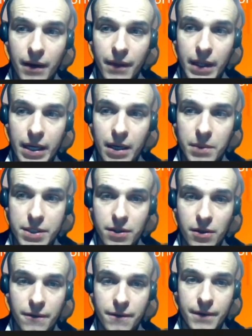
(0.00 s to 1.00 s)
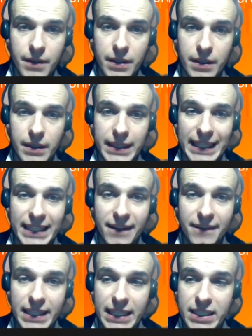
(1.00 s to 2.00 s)
numbers of like
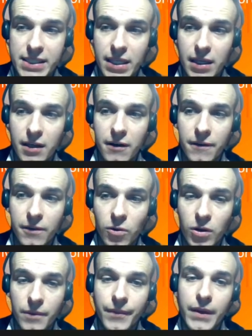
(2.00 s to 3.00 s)
dividends for